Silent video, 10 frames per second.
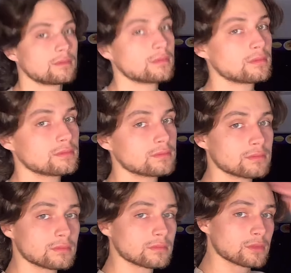Signed
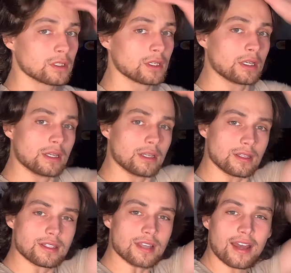and worn.
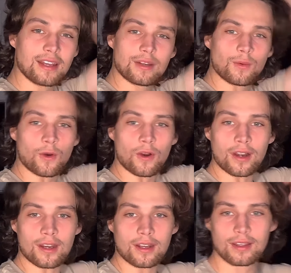Signed and
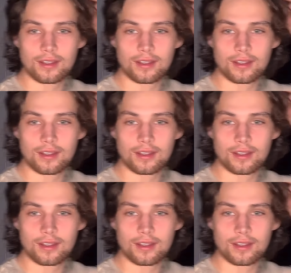worn.